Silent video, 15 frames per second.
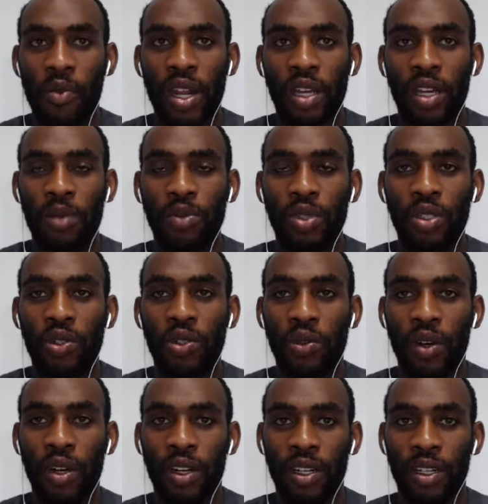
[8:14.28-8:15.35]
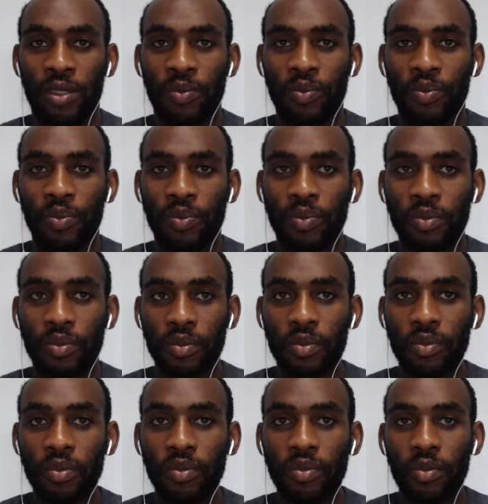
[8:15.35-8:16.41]
when it comes to
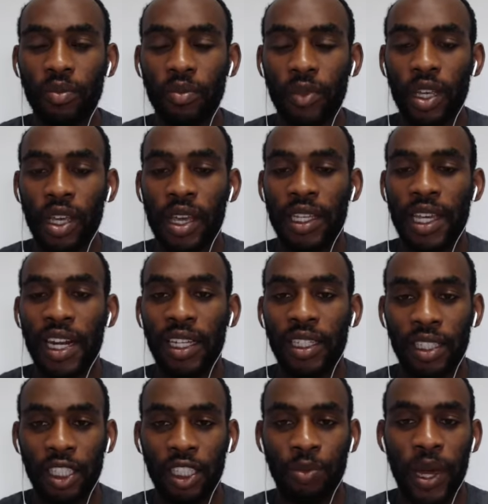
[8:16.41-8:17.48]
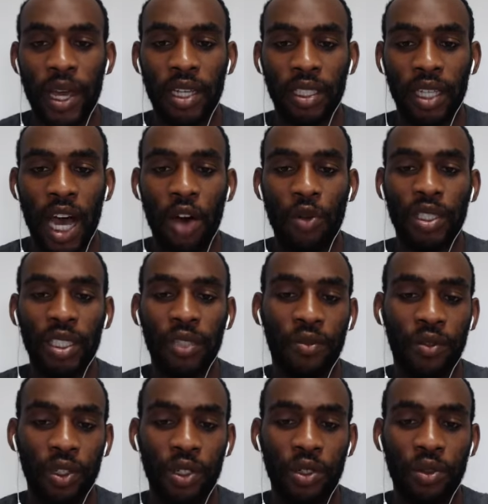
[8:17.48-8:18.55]
getting into the space, how was it
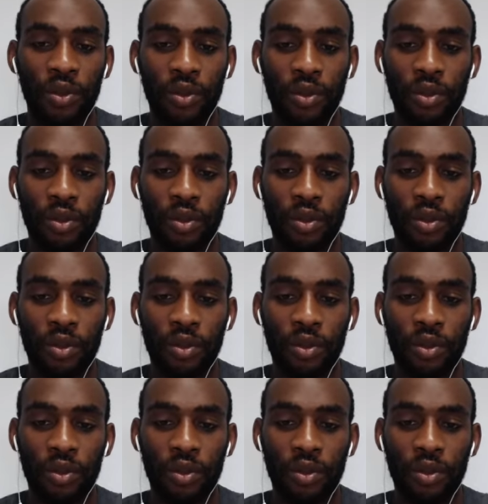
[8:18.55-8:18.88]
for you?